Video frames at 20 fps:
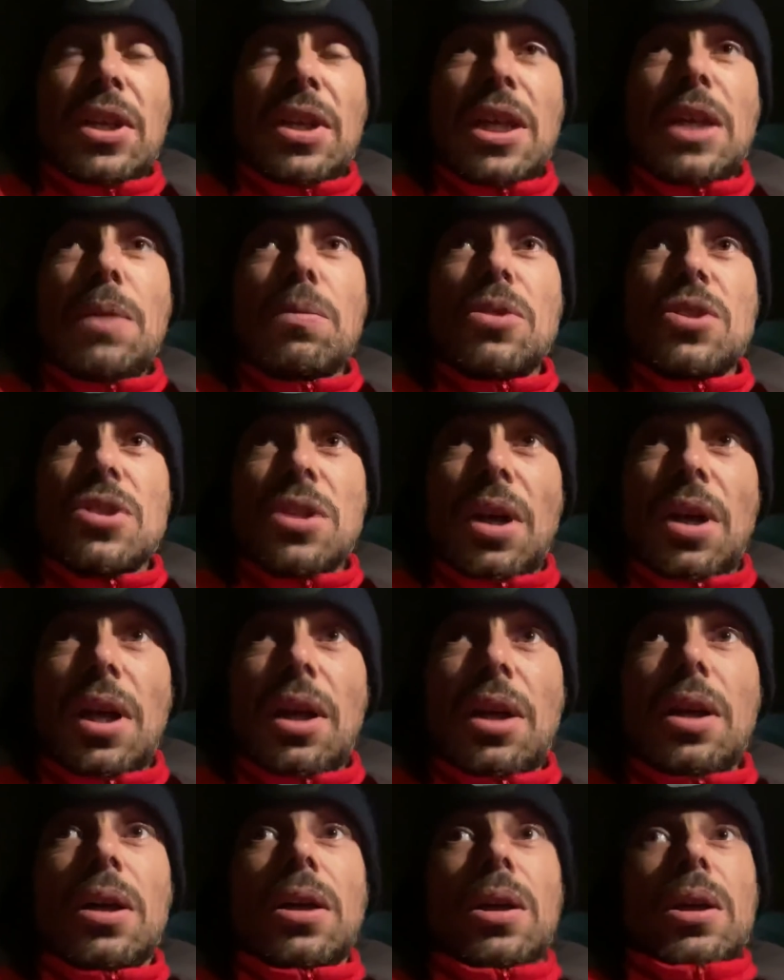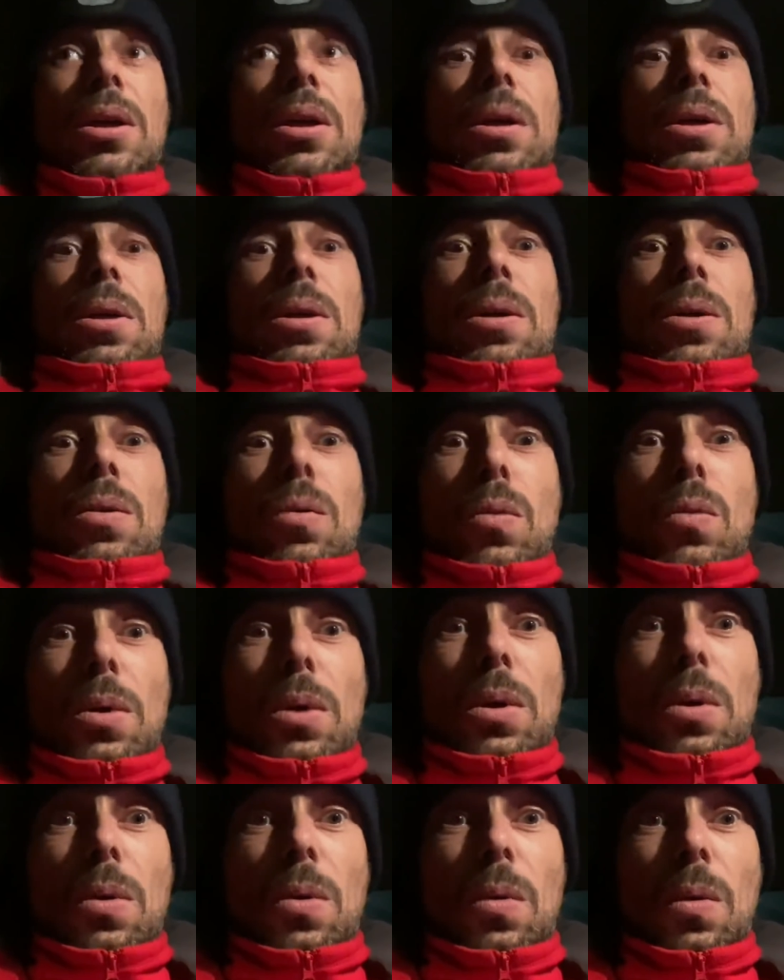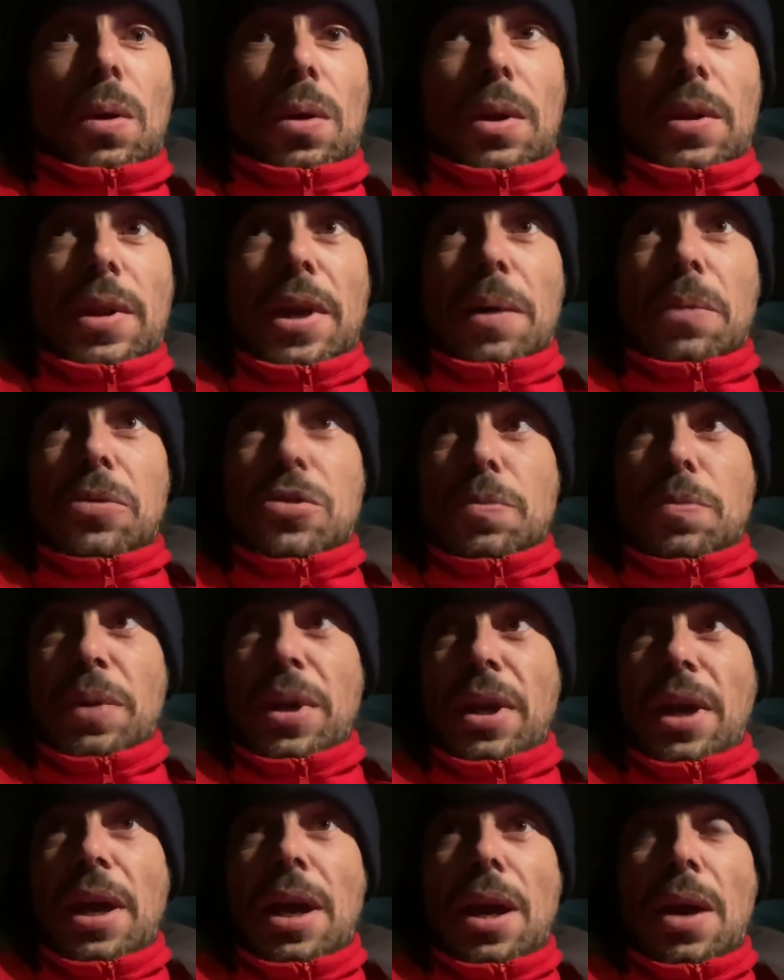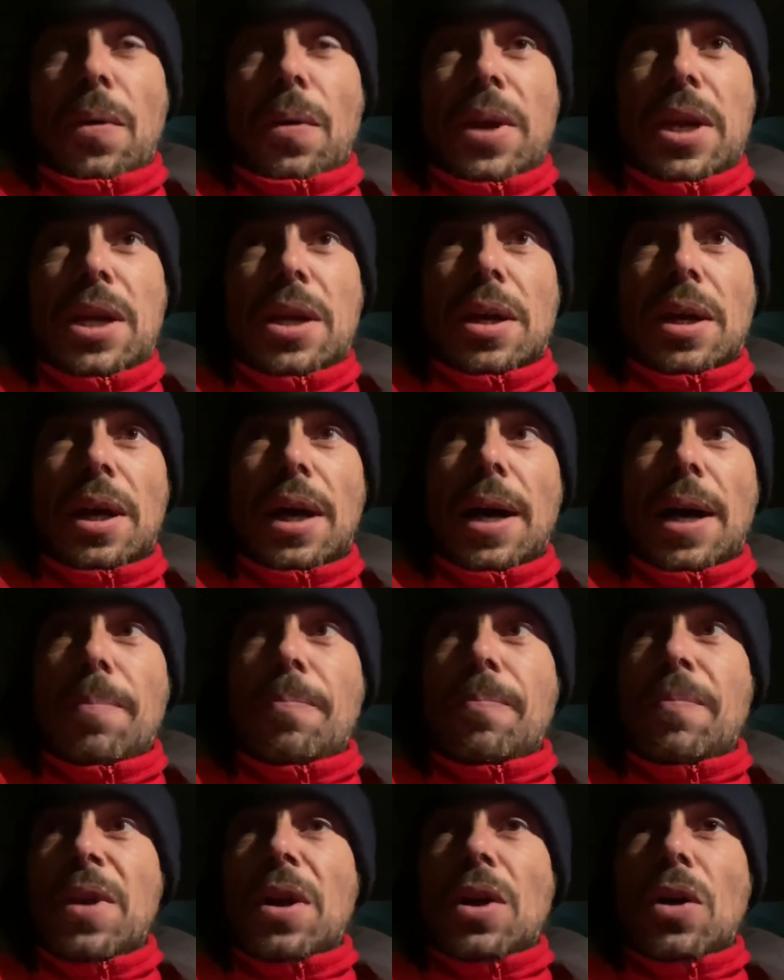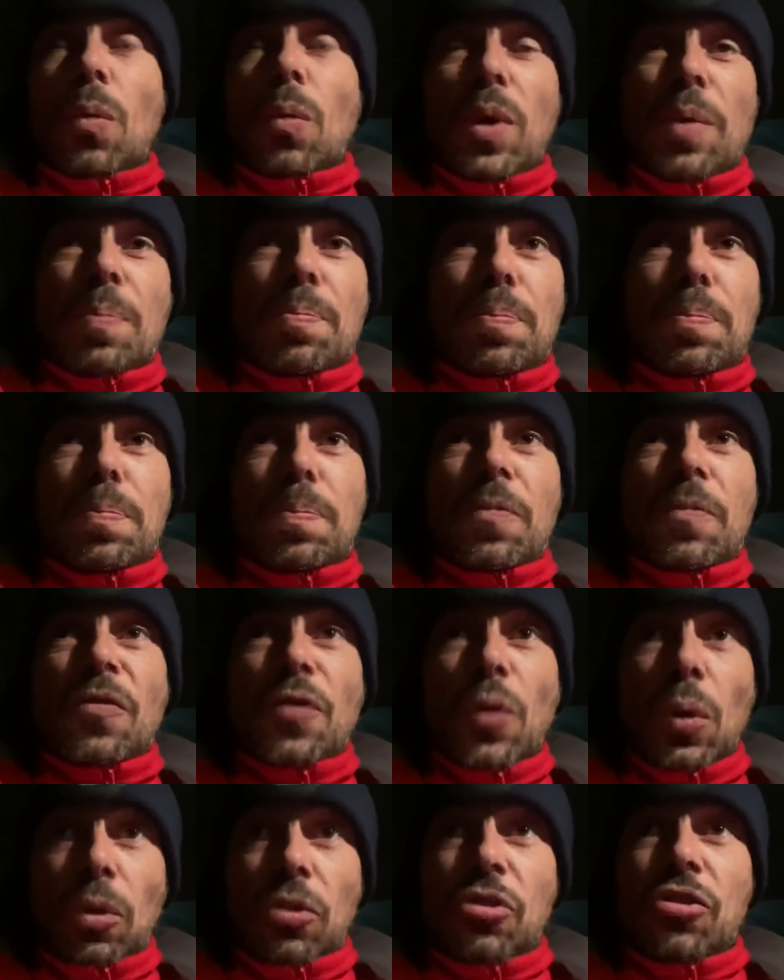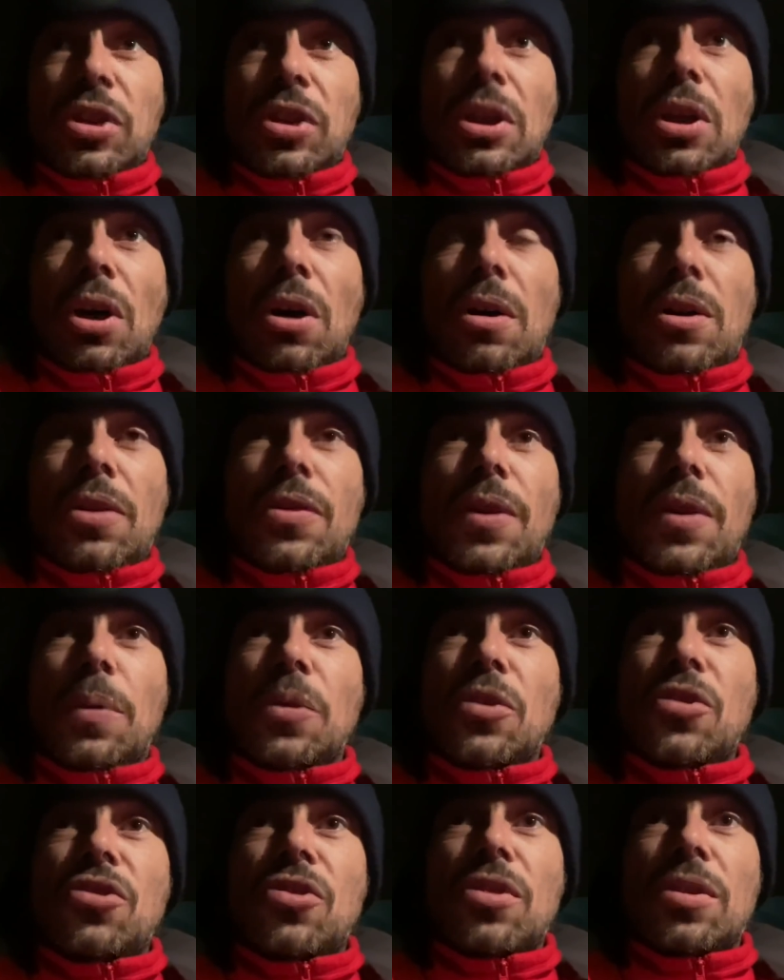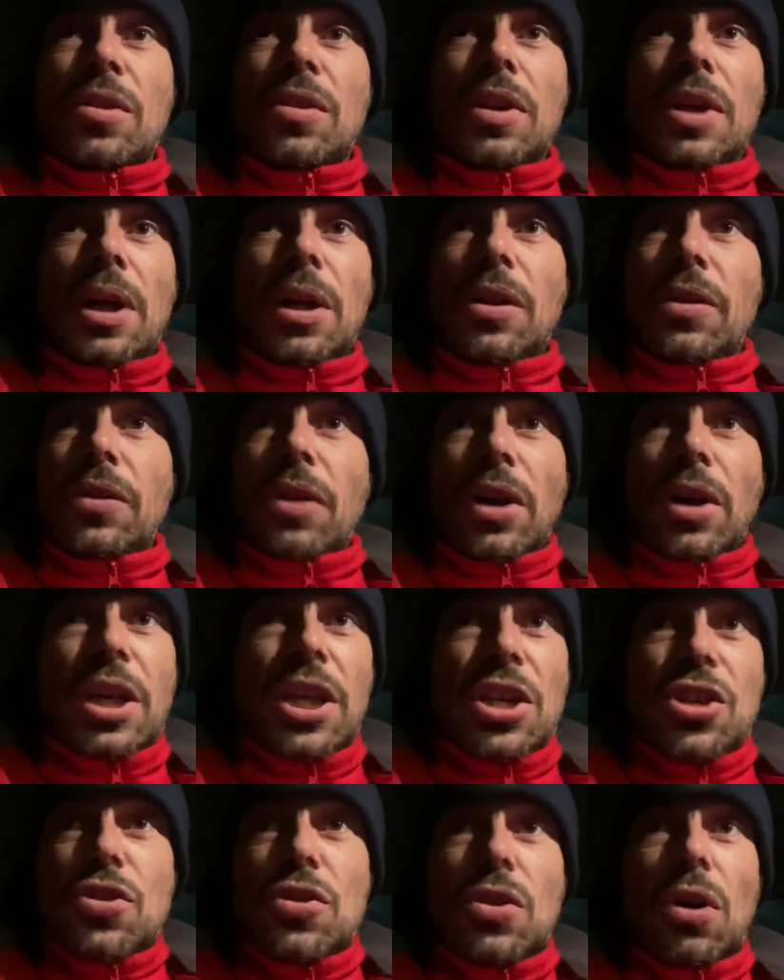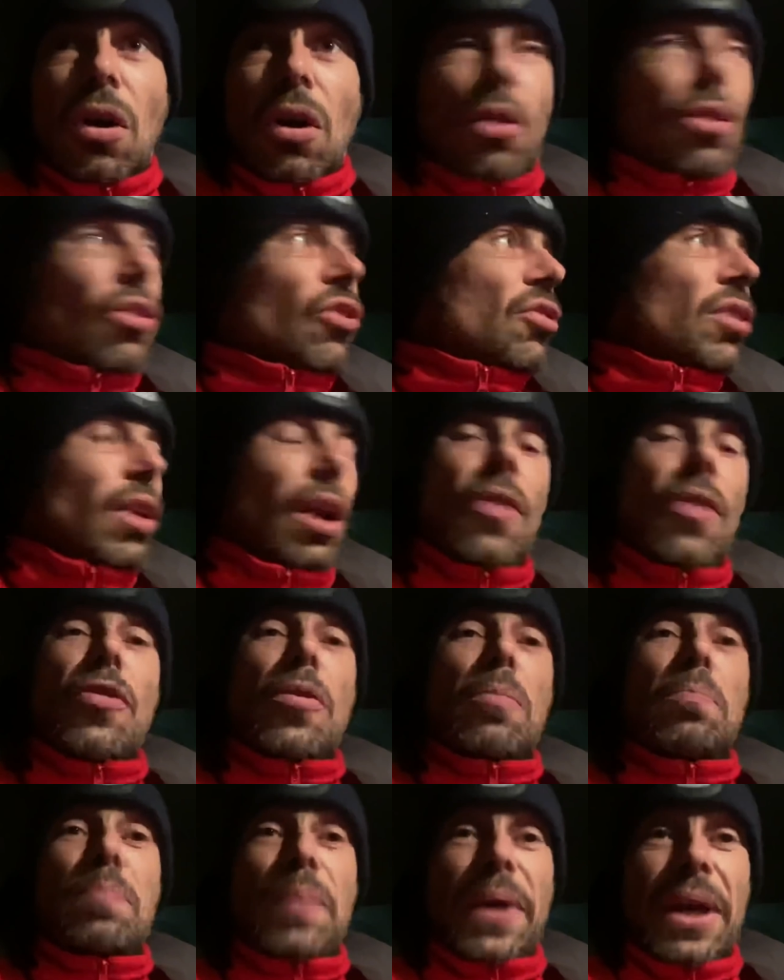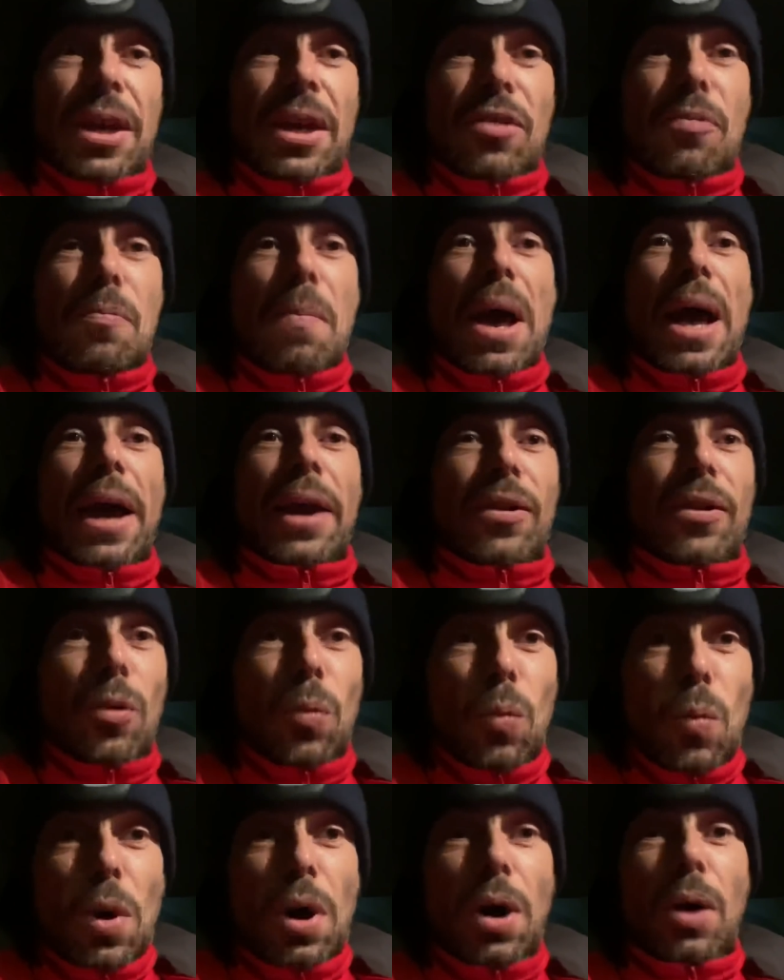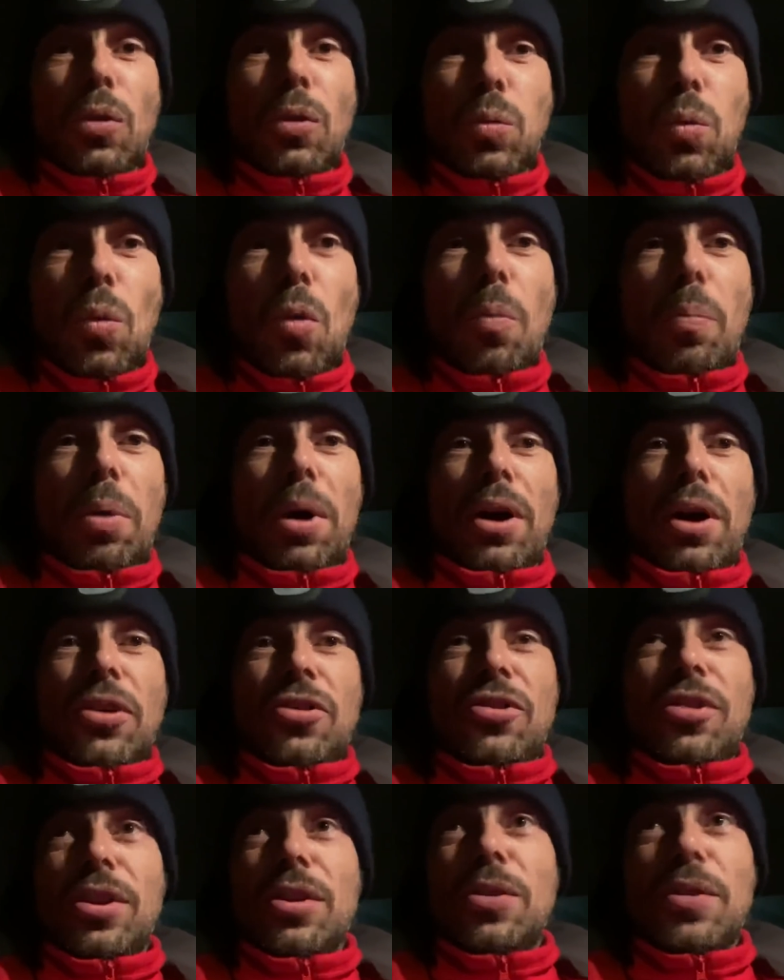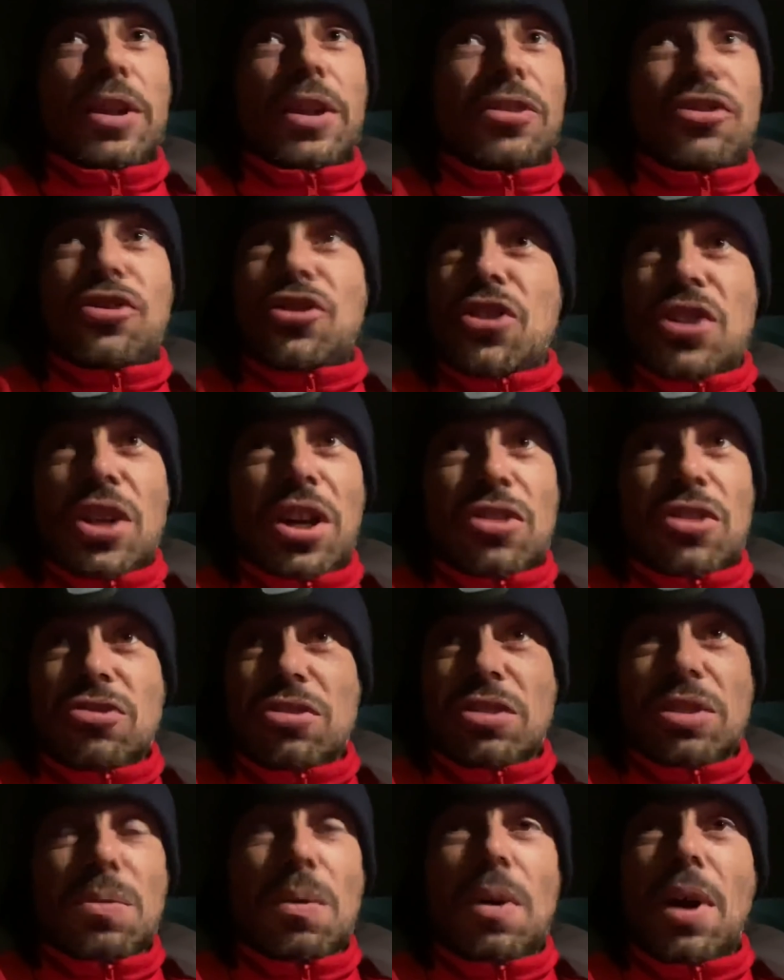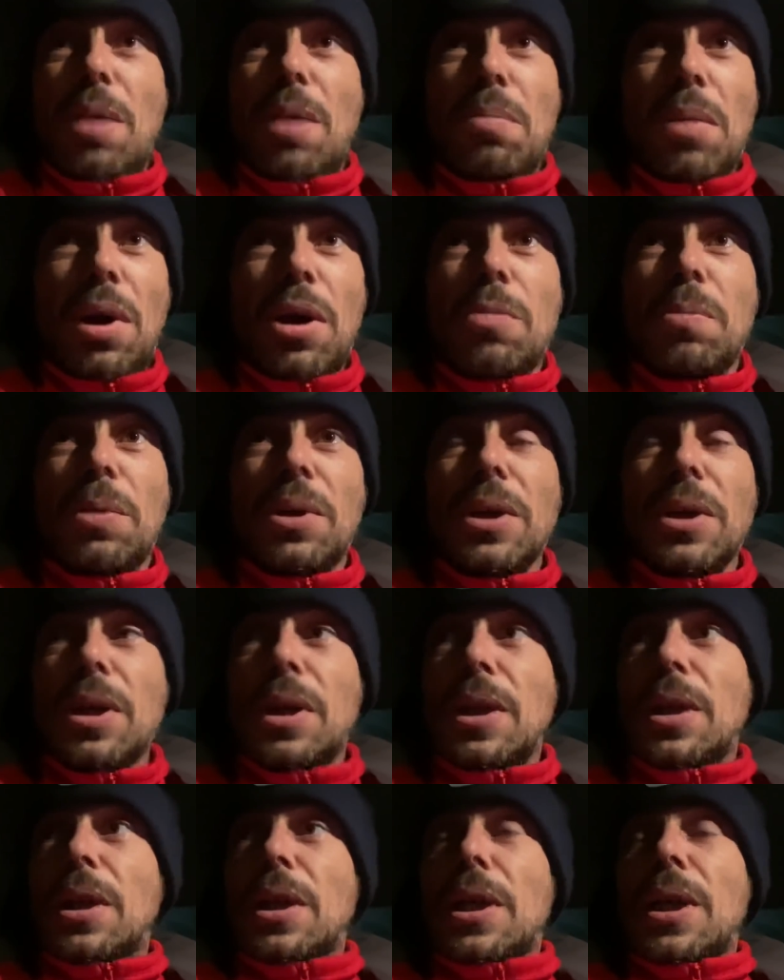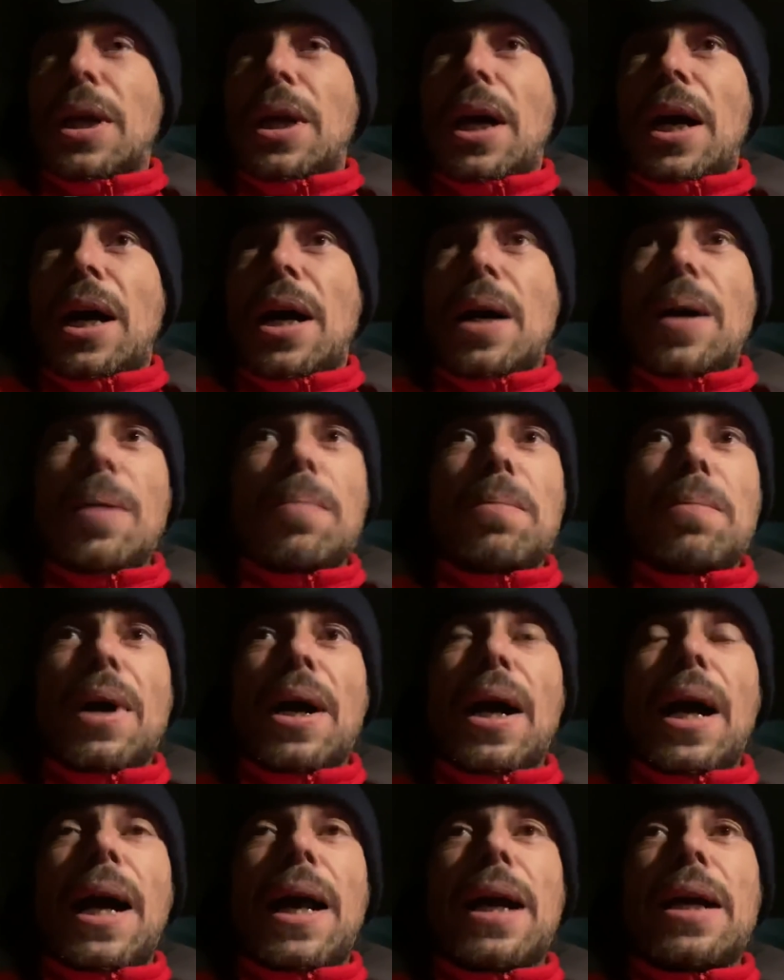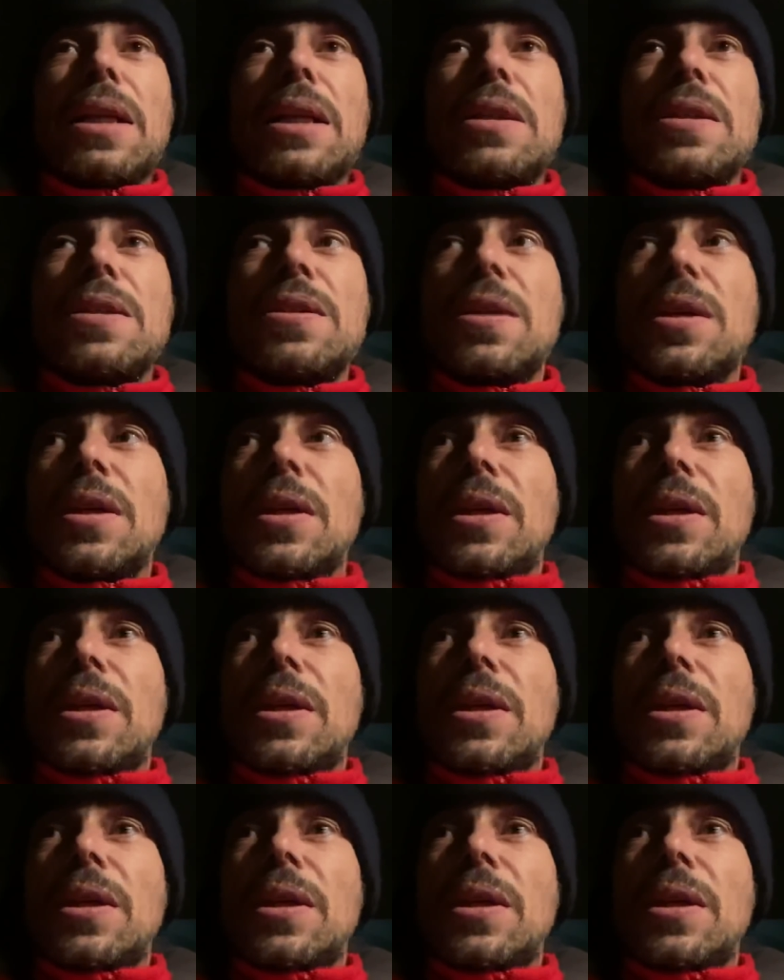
he was like, whoa, that was a bit hairy. Um, we forced the lock. There was, I kid you not, honestly, like the biggest man in the world walked past at, just at the right moment. Um, and